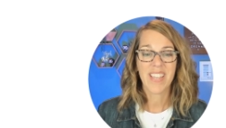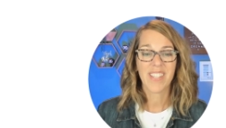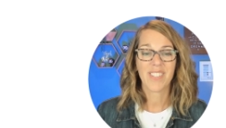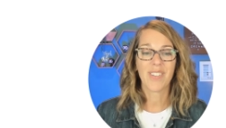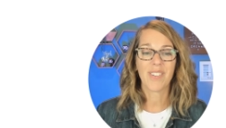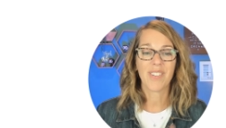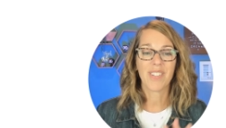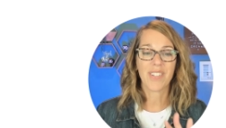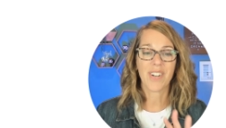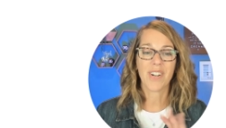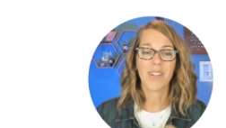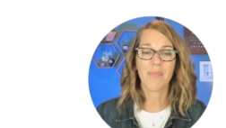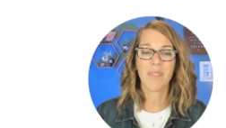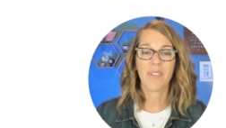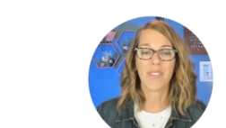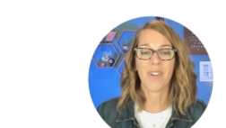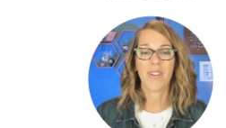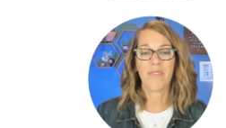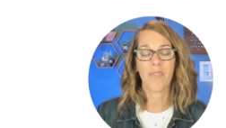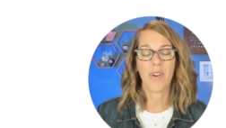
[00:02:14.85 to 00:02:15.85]
So starting
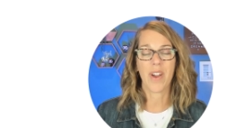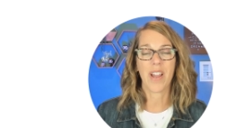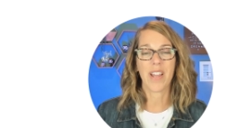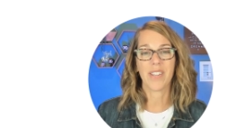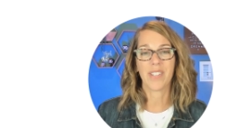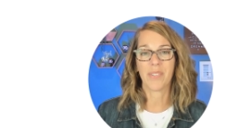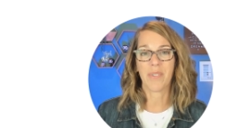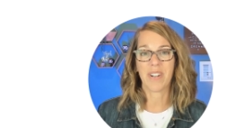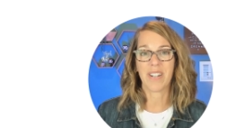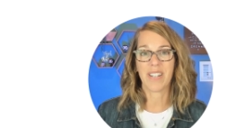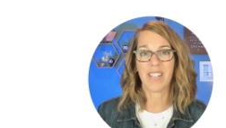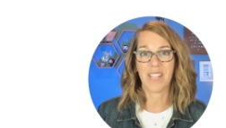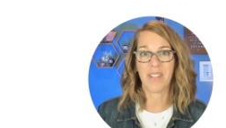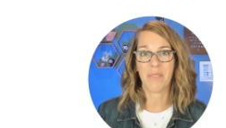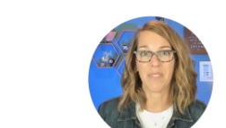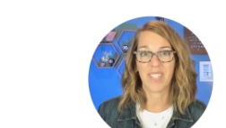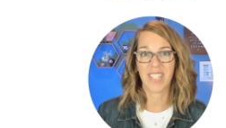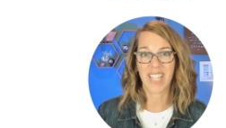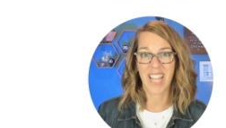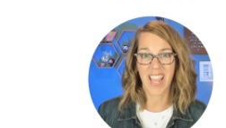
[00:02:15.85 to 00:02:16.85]
with our 4x squared
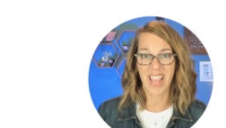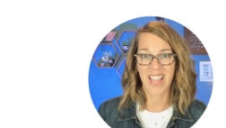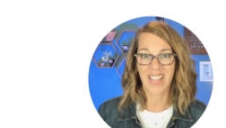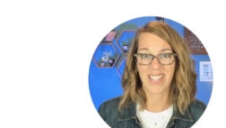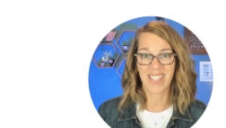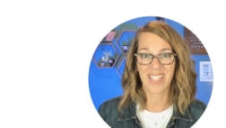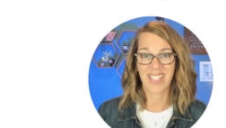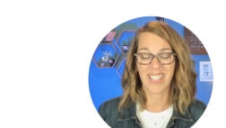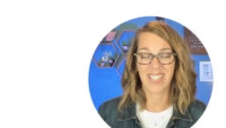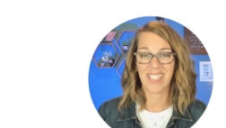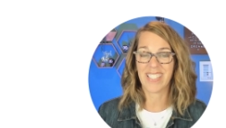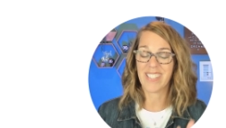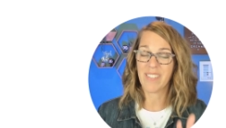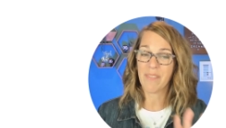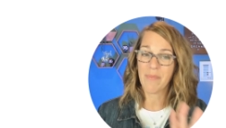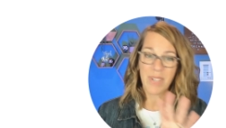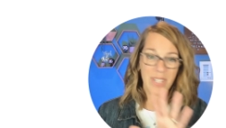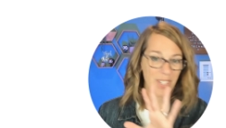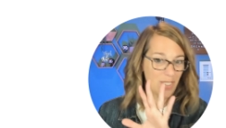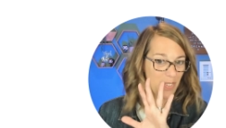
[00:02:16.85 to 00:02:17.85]
equals x,
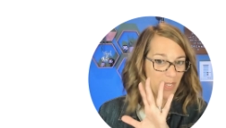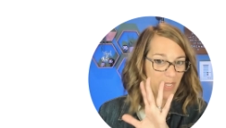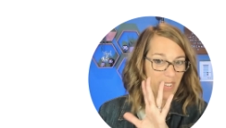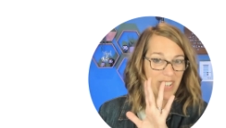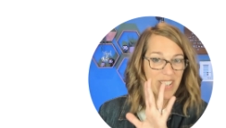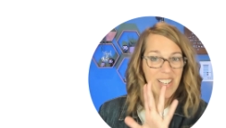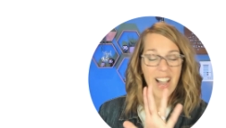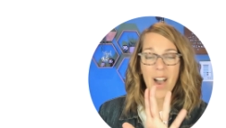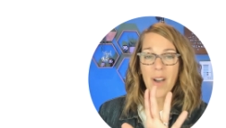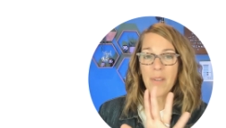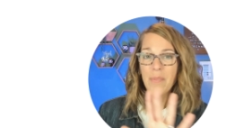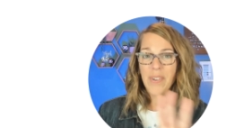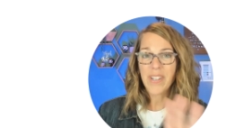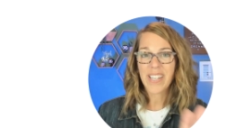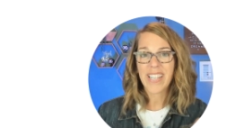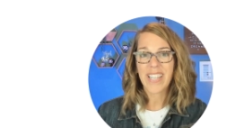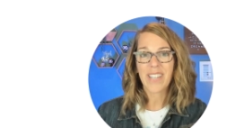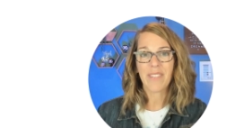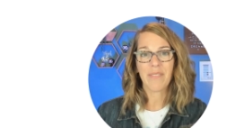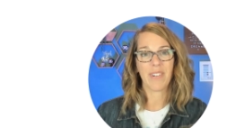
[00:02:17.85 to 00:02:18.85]
we do not
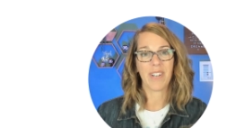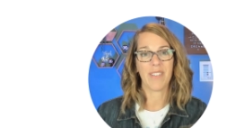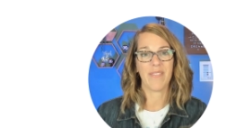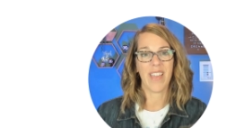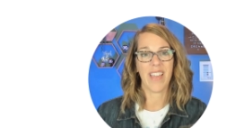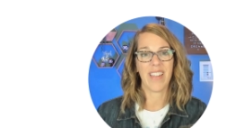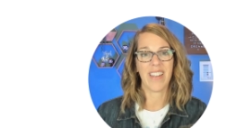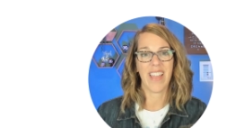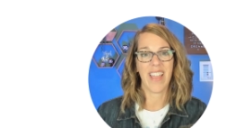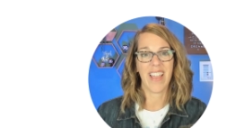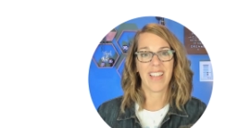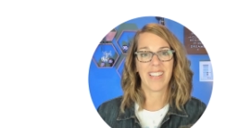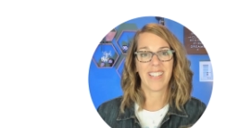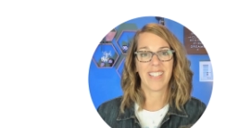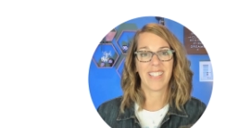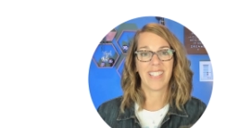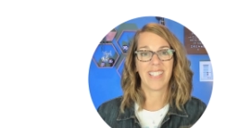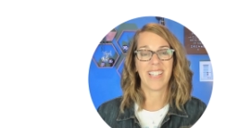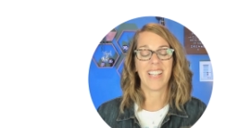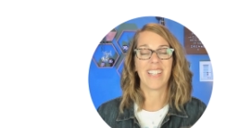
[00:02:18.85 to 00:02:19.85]
want to get rid of that
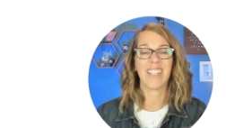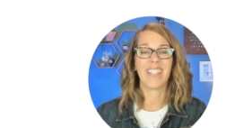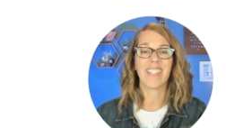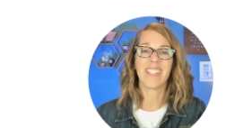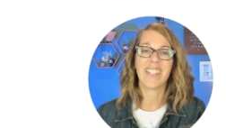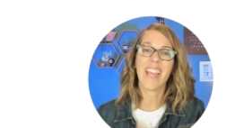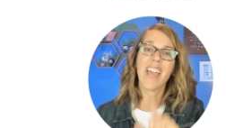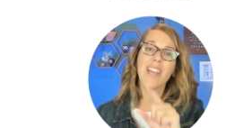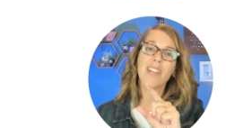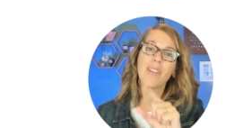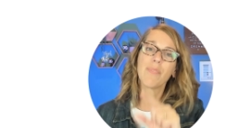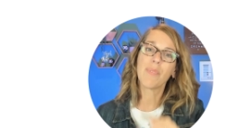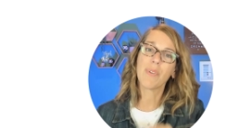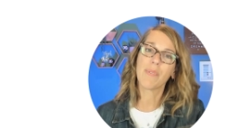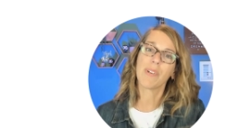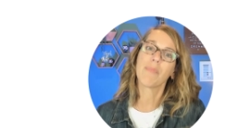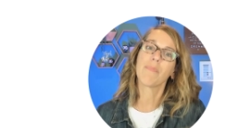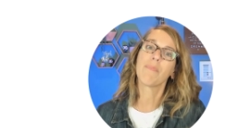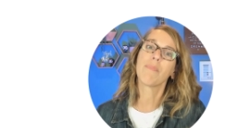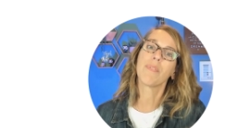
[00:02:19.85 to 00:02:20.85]
x. Instead, we
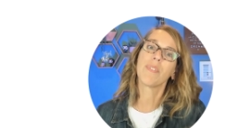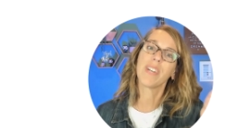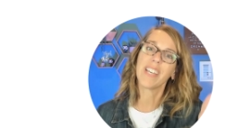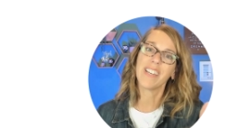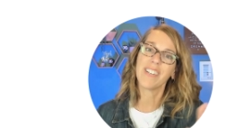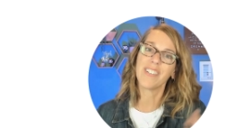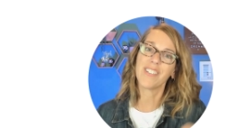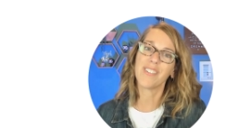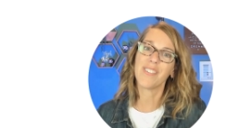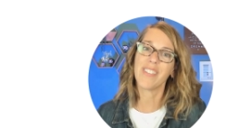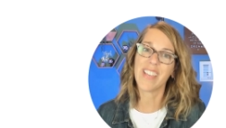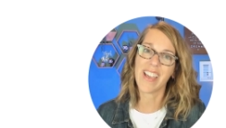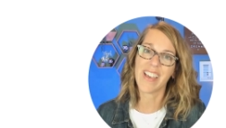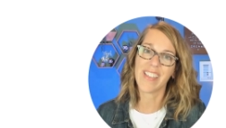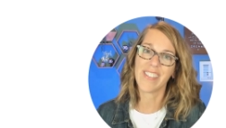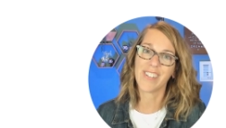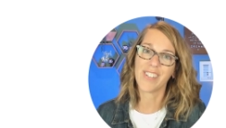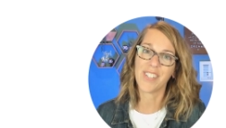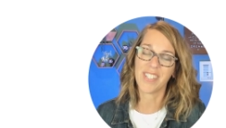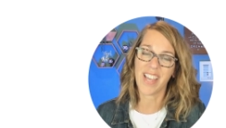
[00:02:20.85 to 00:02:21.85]
want to bring it to the
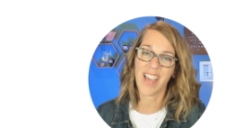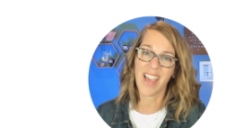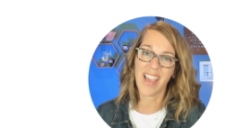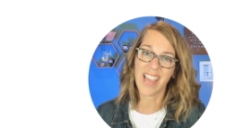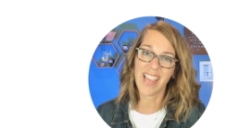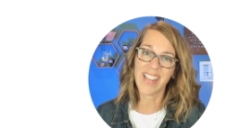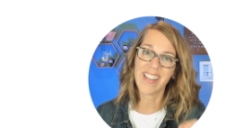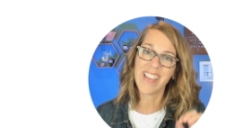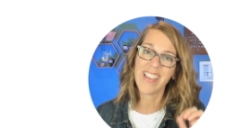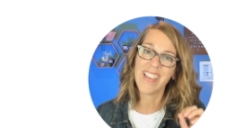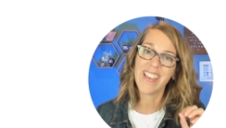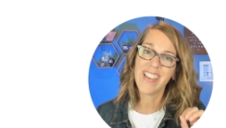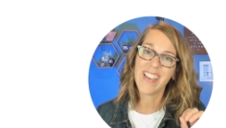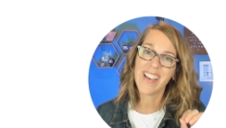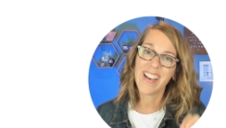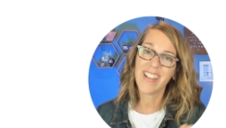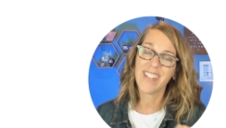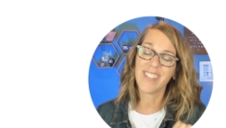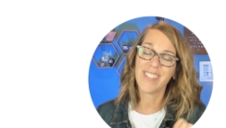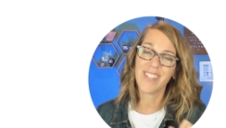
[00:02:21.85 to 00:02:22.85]
other side
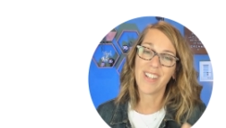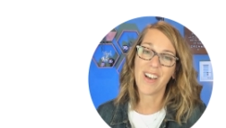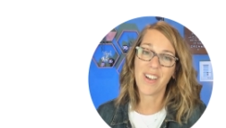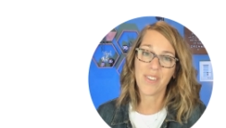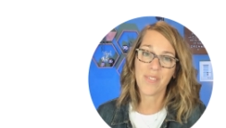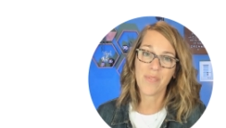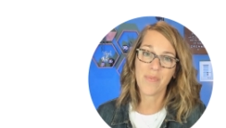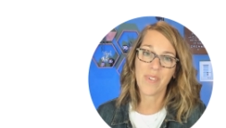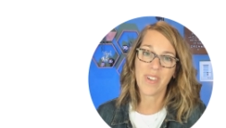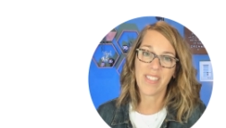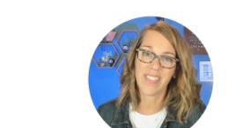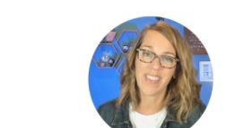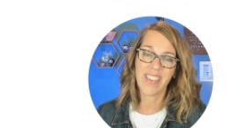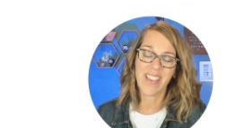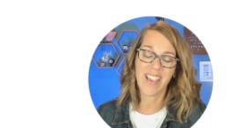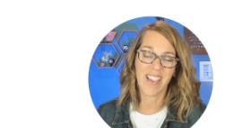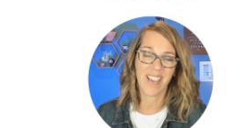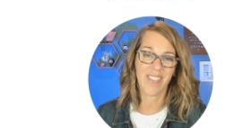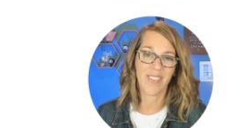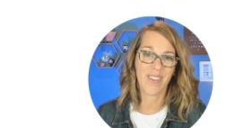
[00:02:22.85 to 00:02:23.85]
along with
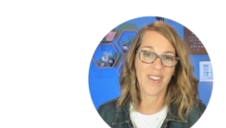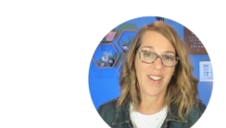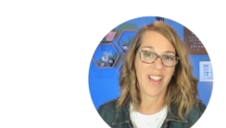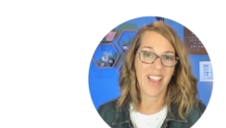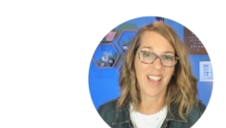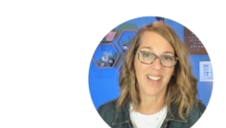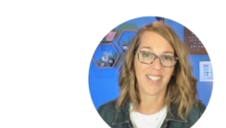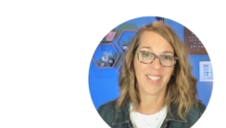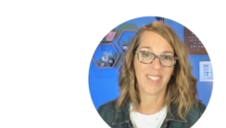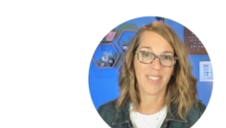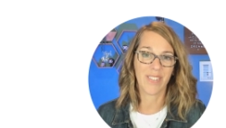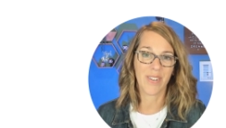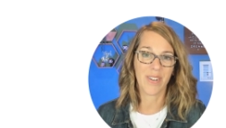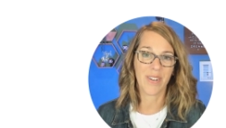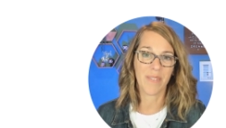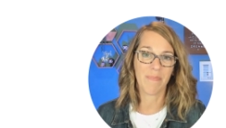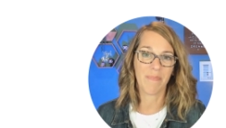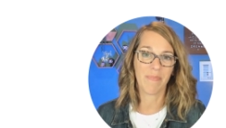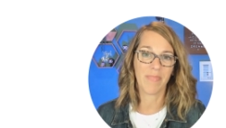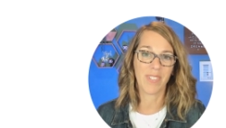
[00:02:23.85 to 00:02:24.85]
the other x
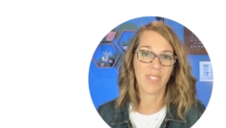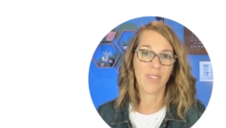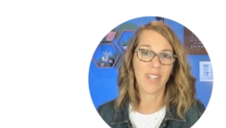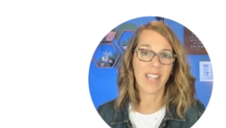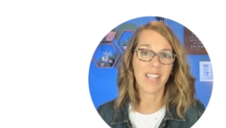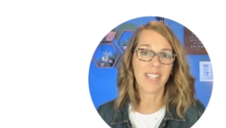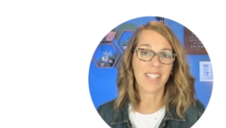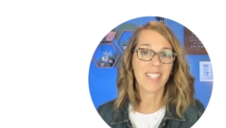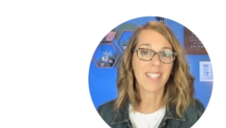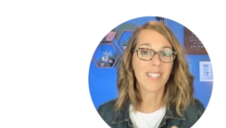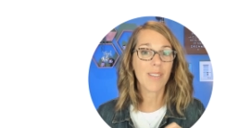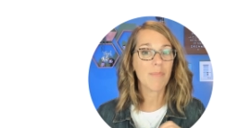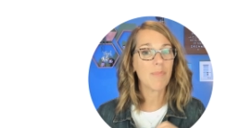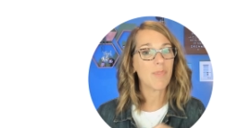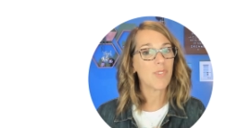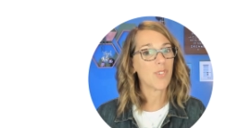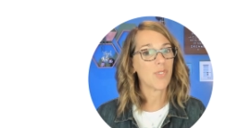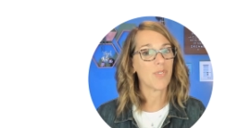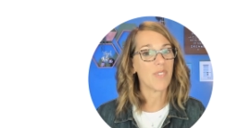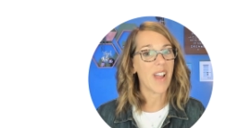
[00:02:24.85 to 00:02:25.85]
term. So let's
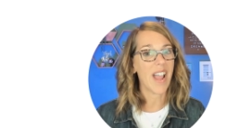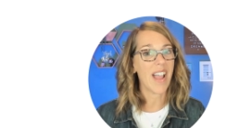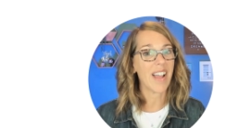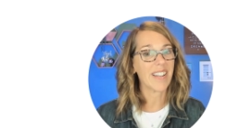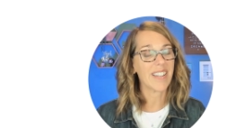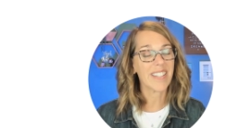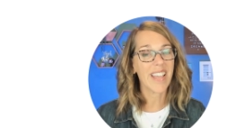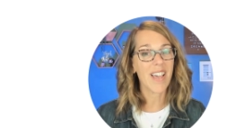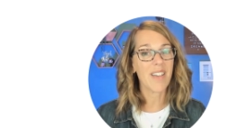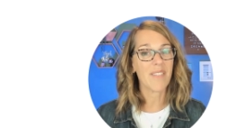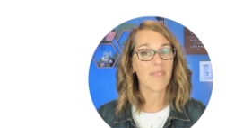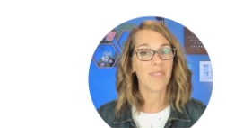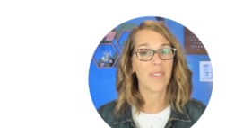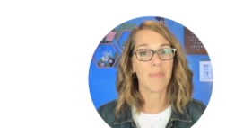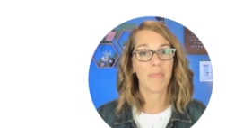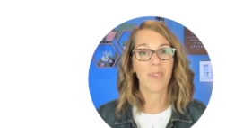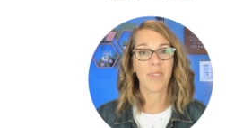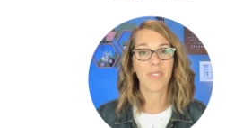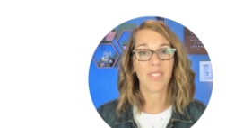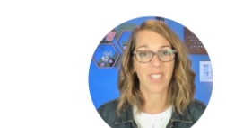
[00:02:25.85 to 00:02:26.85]
subtract that
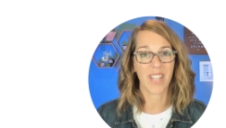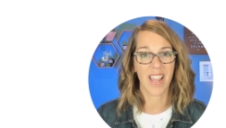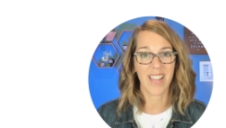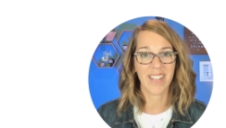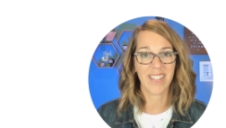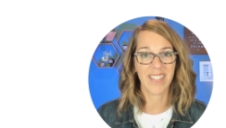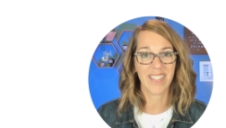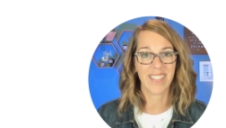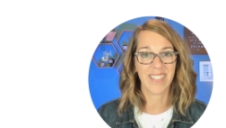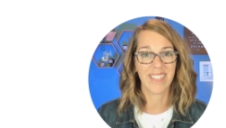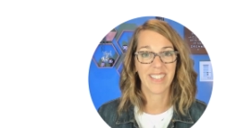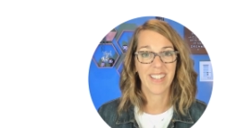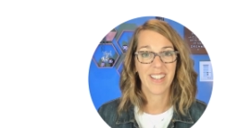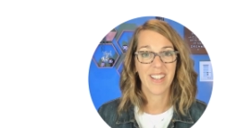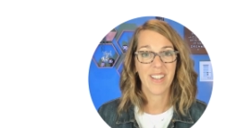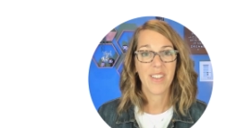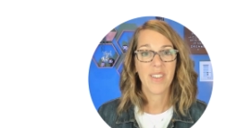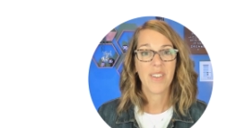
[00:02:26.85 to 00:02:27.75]
from both sides.